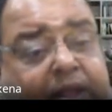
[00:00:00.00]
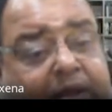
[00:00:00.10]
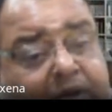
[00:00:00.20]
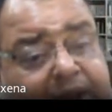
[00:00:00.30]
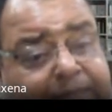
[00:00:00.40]

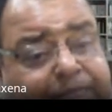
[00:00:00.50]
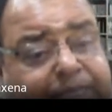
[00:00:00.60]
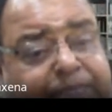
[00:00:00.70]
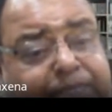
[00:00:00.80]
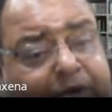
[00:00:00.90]
OLAP
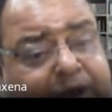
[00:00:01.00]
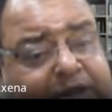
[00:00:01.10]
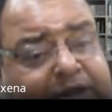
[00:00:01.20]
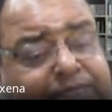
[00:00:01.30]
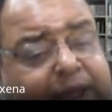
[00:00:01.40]

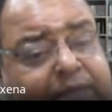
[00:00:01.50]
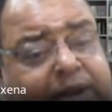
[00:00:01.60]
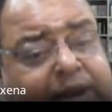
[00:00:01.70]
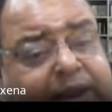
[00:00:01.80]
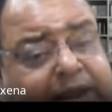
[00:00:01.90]
products
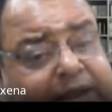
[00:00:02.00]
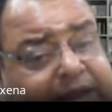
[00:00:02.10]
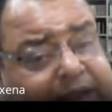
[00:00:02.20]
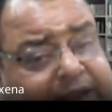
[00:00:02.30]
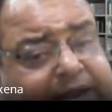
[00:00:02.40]
primarily
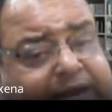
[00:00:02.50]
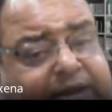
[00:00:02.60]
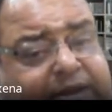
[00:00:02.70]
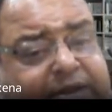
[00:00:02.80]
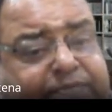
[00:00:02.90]
integrate
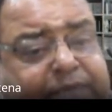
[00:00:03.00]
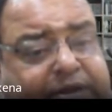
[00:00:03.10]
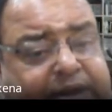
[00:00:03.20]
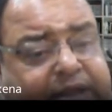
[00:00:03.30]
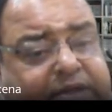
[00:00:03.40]

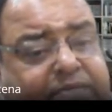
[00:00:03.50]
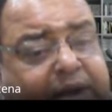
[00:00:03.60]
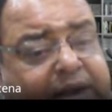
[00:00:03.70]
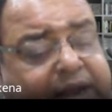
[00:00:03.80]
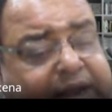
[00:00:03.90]
specialized
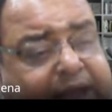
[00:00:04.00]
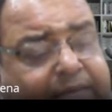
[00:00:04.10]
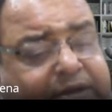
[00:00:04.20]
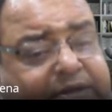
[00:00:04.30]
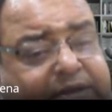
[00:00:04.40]

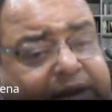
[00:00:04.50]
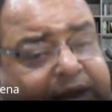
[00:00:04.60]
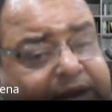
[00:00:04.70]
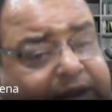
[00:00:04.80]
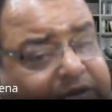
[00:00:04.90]
multidimensional
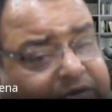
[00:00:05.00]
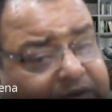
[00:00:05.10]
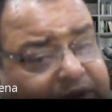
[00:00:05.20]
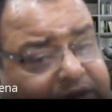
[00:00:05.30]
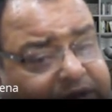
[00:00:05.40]
data
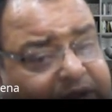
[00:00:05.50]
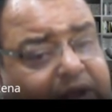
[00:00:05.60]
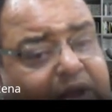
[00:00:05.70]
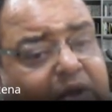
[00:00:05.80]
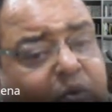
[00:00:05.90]
storage
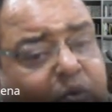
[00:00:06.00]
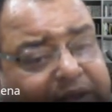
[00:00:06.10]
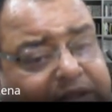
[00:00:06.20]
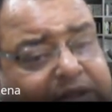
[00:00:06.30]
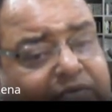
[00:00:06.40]

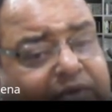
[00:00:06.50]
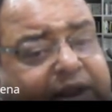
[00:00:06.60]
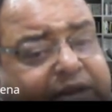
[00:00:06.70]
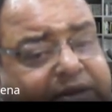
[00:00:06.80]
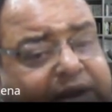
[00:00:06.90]
with
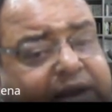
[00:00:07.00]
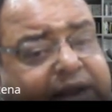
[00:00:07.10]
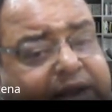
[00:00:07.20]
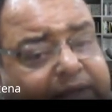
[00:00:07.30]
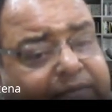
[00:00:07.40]
relational
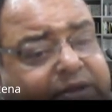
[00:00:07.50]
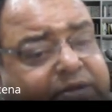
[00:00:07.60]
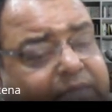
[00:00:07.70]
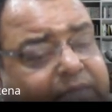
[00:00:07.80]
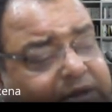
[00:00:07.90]

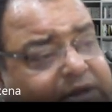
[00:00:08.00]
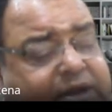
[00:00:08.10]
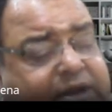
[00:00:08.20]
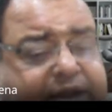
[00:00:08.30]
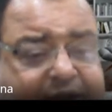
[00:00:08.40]
database master
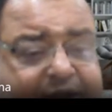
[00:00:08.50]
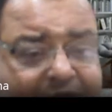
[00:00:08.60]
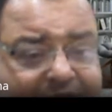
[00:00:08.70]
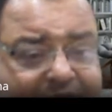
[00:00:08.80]
technology.